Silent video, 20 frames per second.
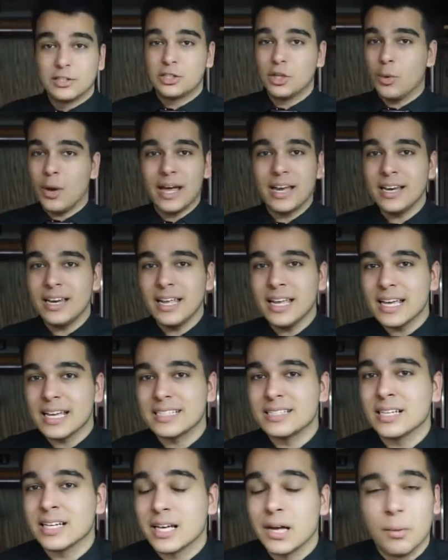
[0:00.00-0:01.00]
So editing
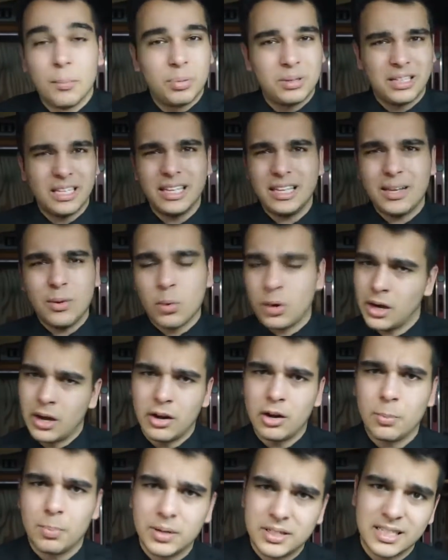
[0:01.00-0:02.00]
isn't completely
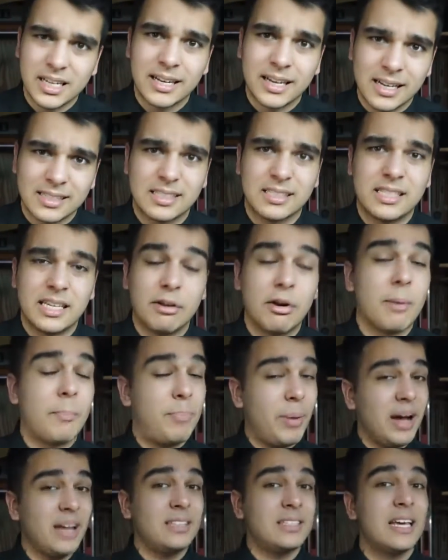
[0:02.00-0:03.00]
100% necessary,
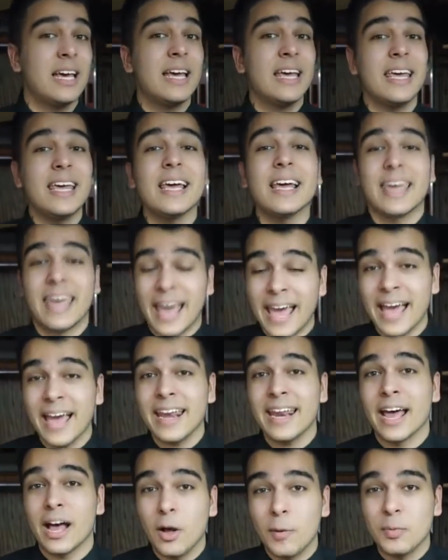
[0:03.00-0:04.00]
but it
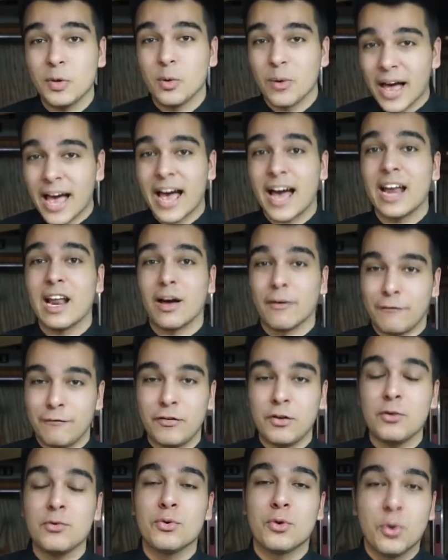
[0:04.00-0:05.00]
can help you add a
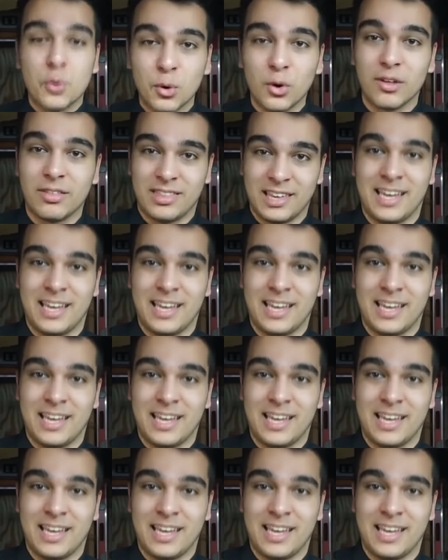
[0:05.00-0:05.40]
few cool